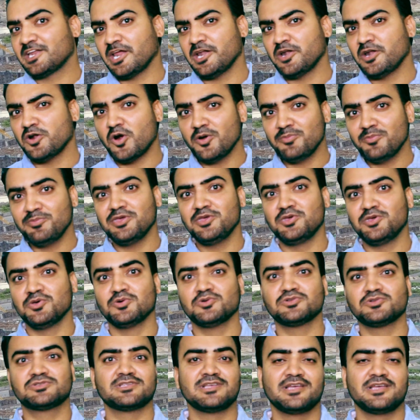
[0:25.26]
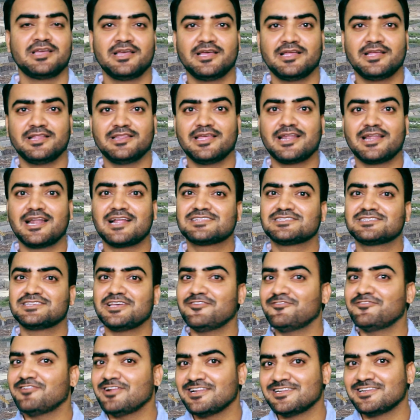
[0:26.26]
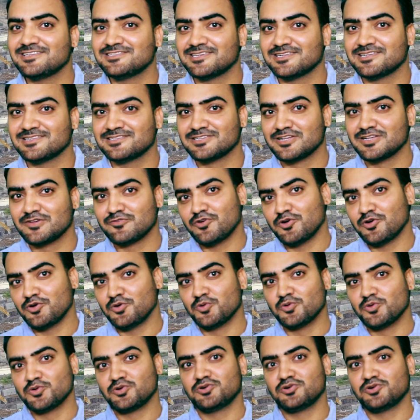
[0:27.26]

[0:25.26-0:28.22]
cannot be used. There are several reasons for not